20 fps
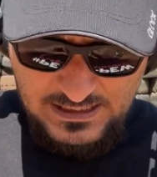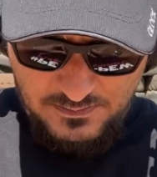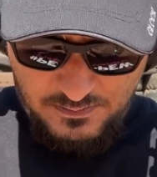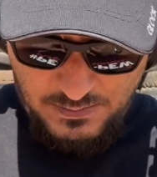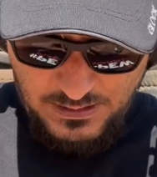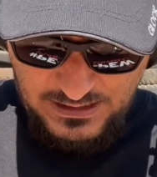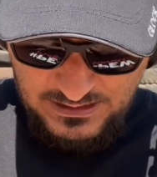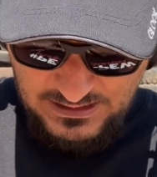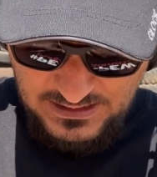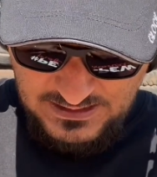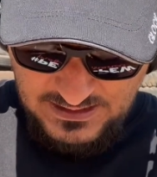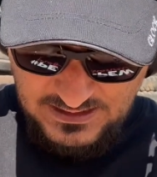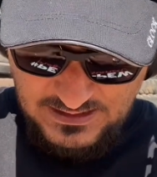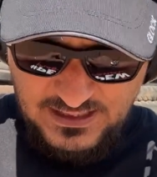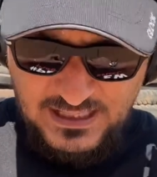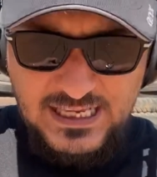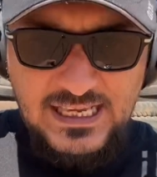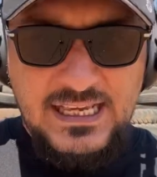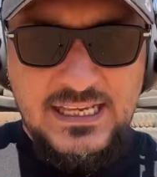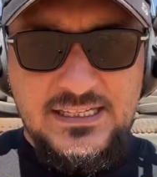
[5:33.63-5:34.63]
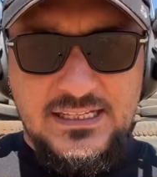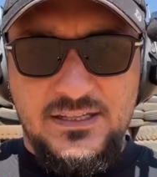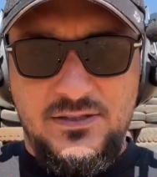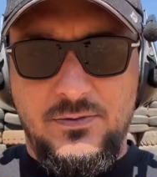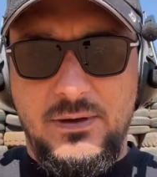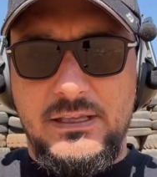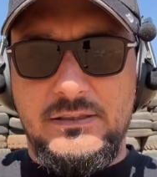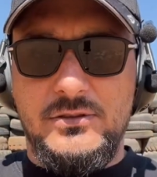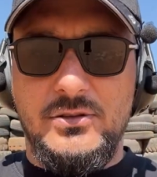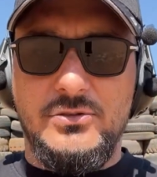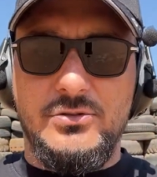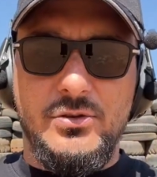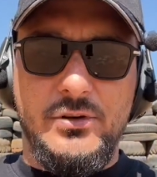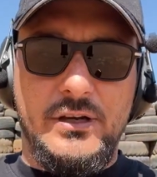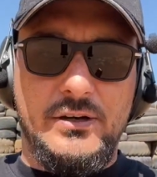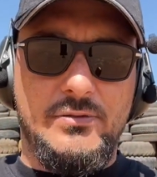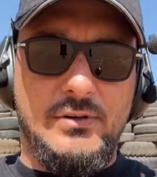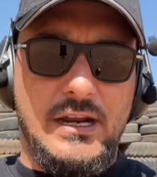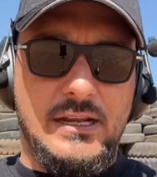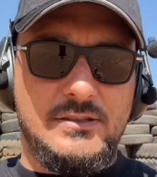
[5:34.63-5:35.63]
But this is the easiest way to do
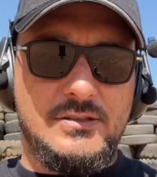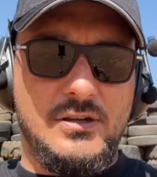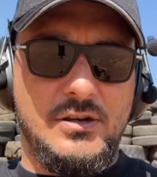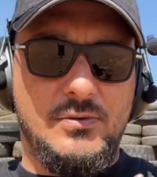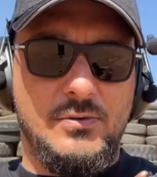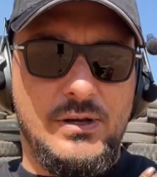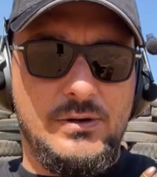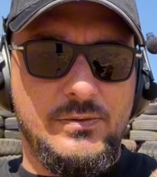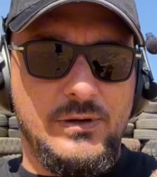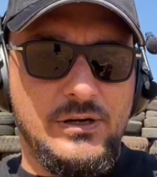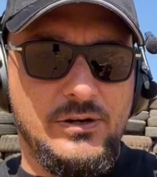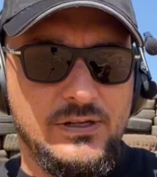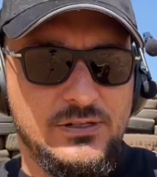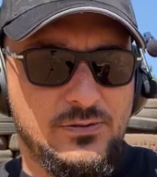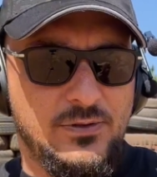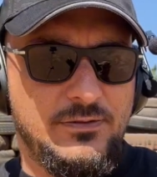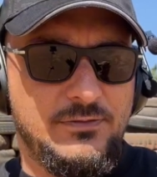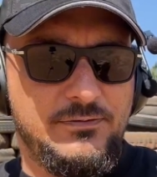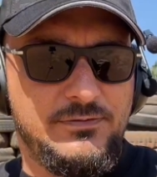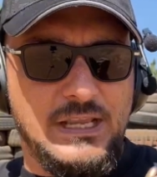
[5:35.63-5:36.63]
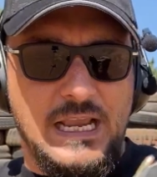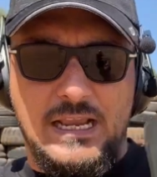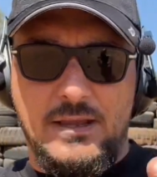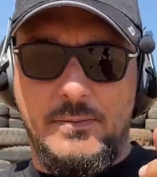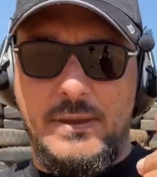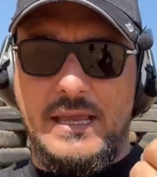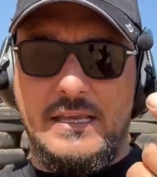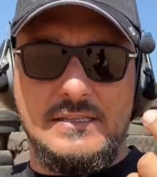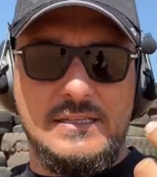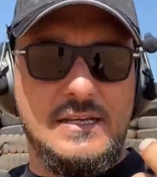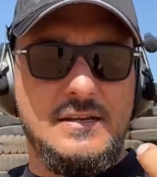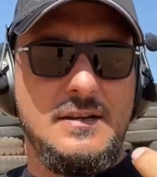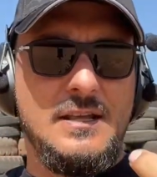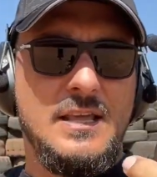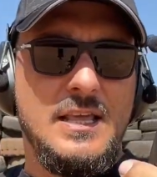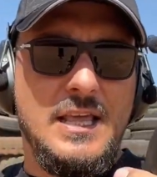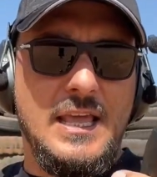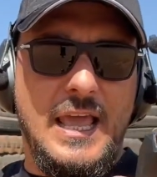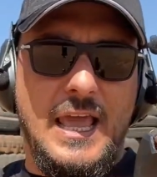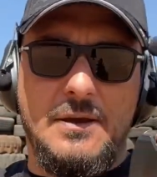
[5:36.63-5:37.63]
it, right? So what we do is we take a magazine
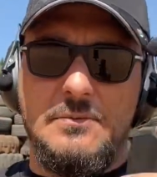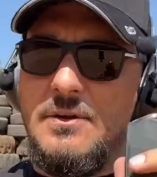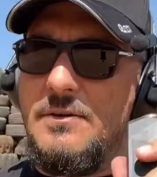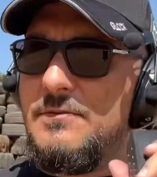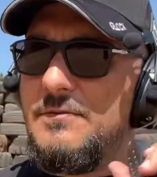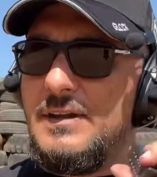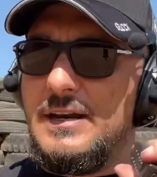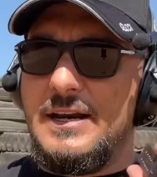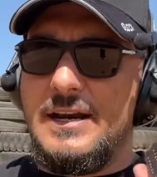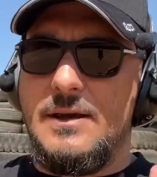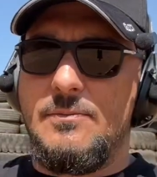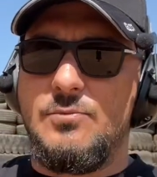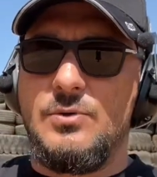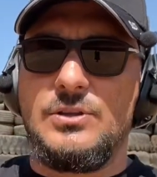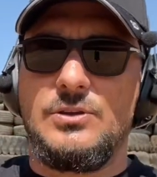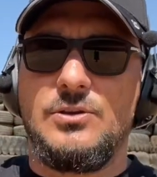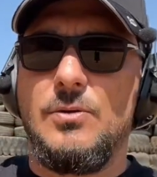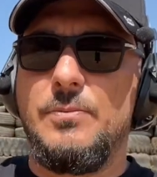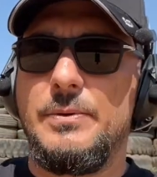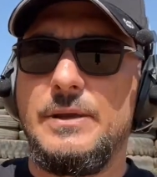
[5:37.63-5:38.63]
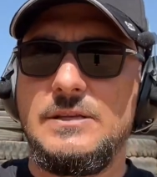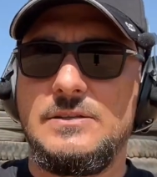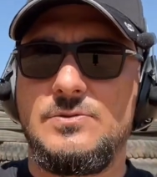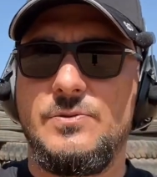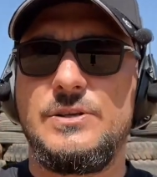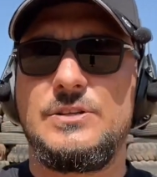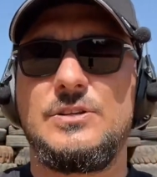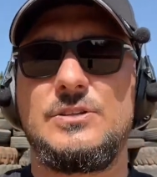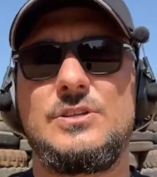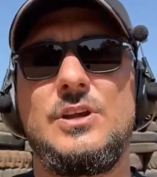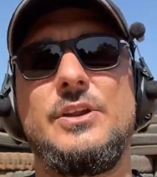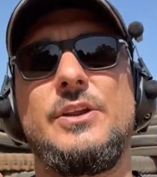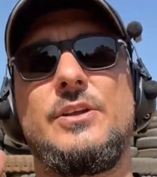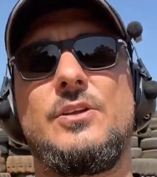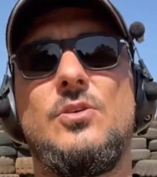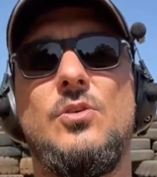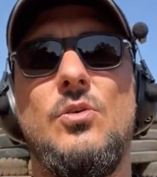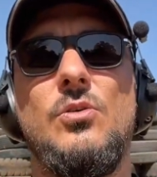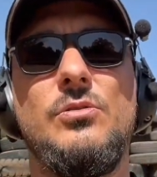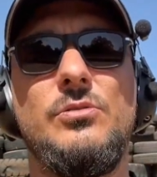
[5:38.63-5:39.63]
and we fill it up with doppies, which is going to
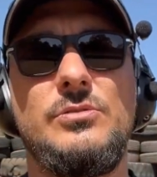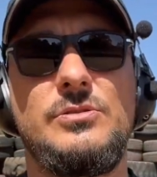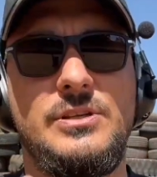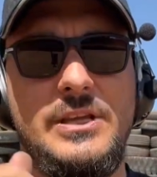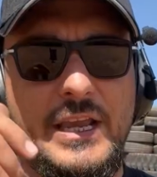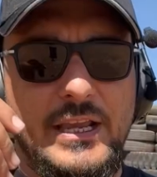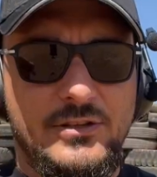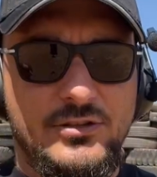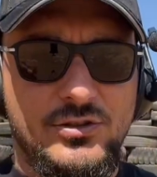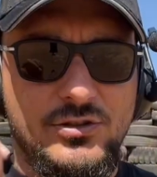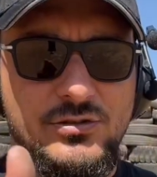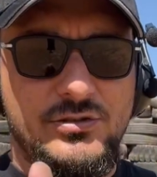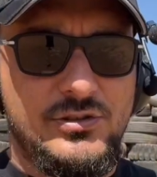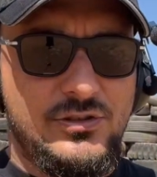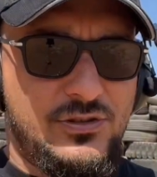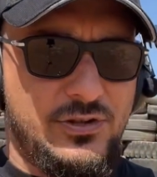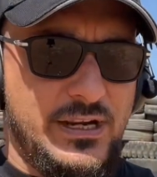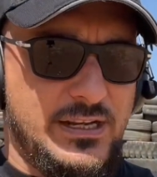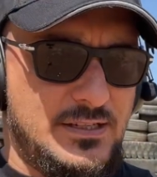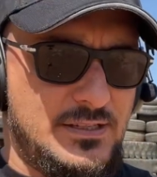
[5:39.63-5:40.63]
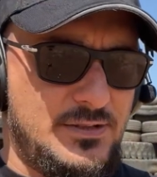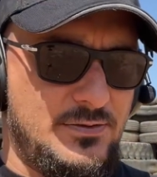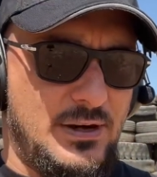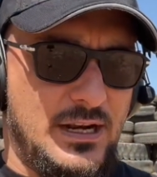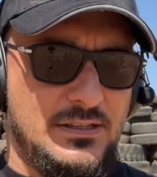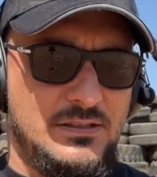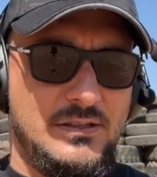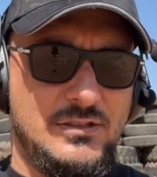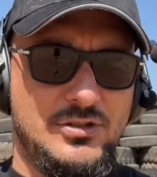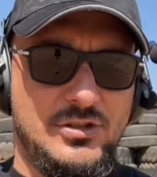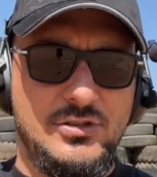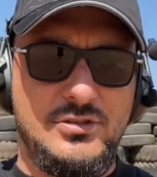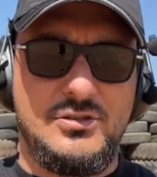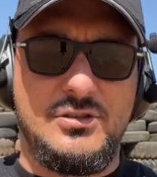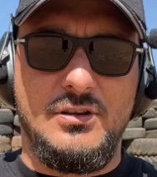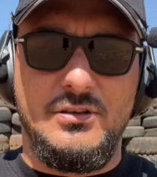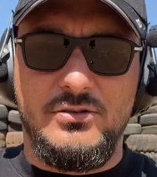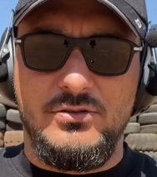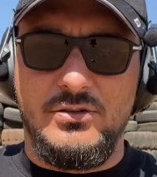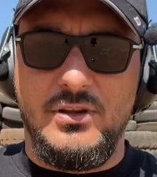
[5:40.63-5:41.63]
cause induced stress, right? Induced
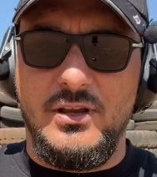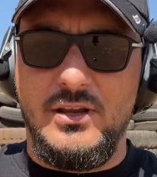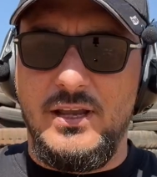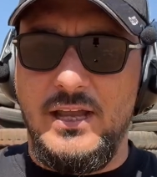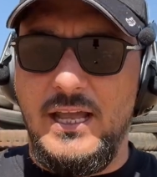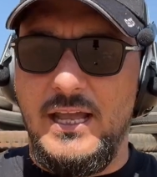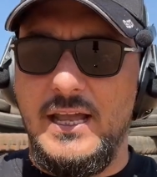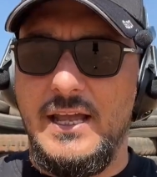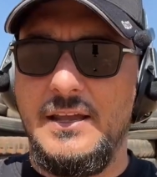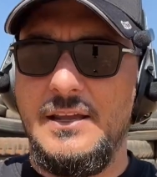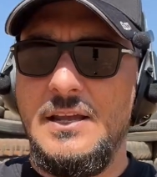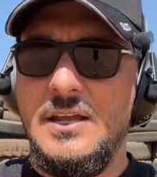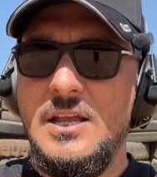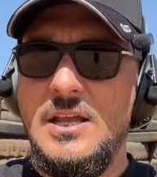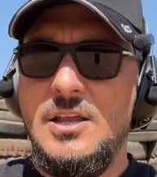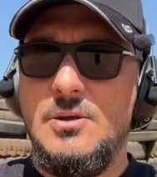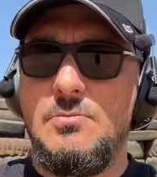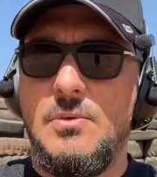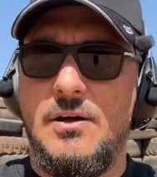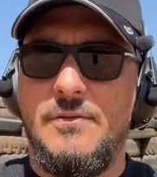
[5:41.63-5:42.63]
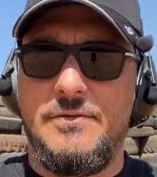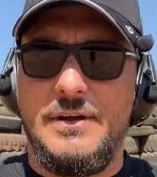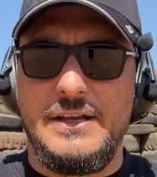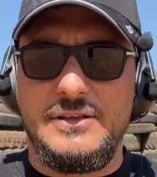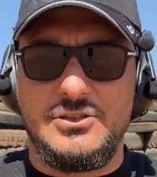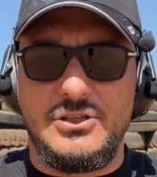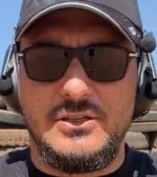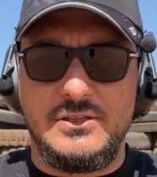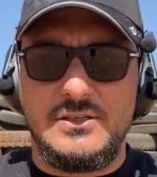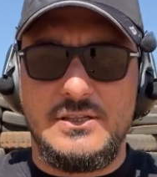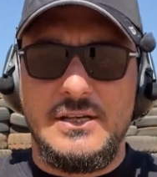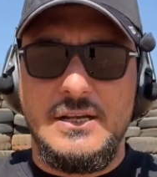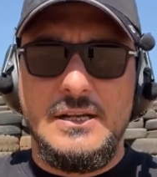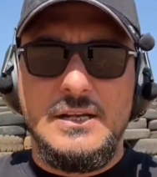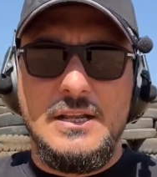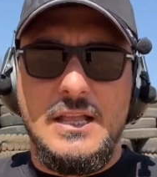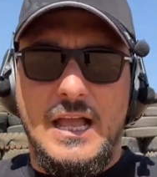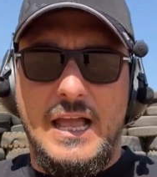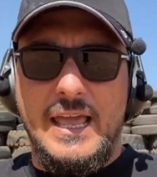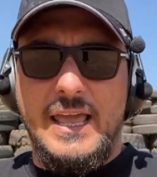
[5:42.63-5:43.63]
malfunctions.
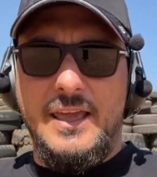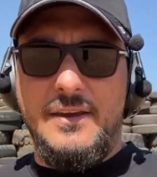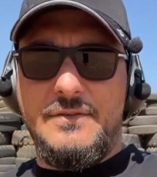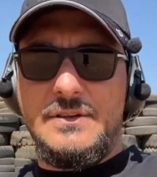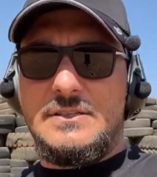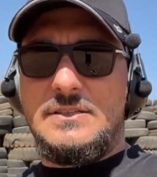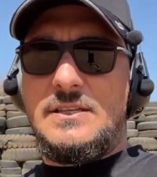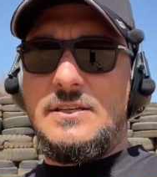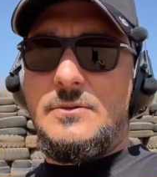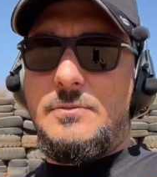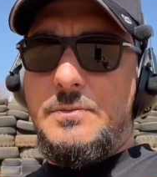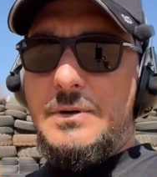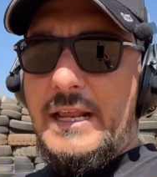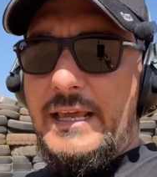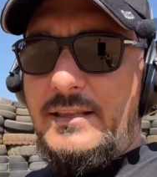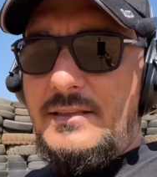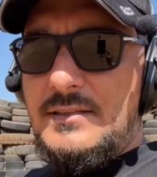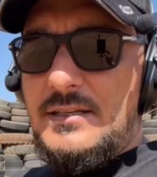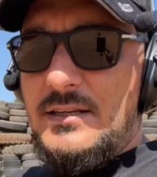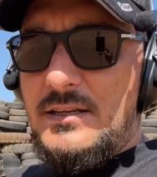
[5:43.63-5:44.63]
I have a steel plate